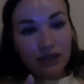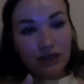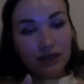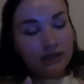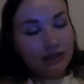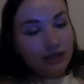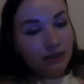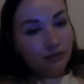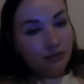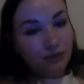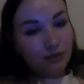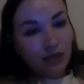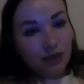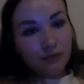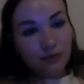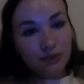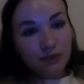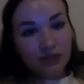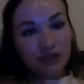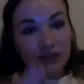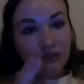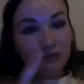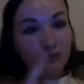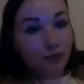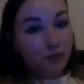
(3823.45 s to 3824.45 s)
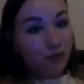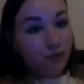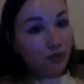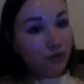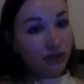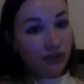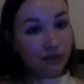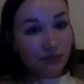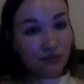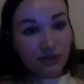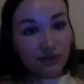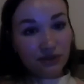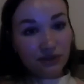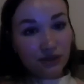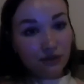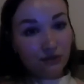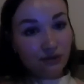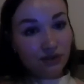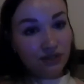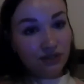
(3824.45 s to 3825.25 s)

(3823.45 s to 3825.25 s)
Sometimes it's people themselves,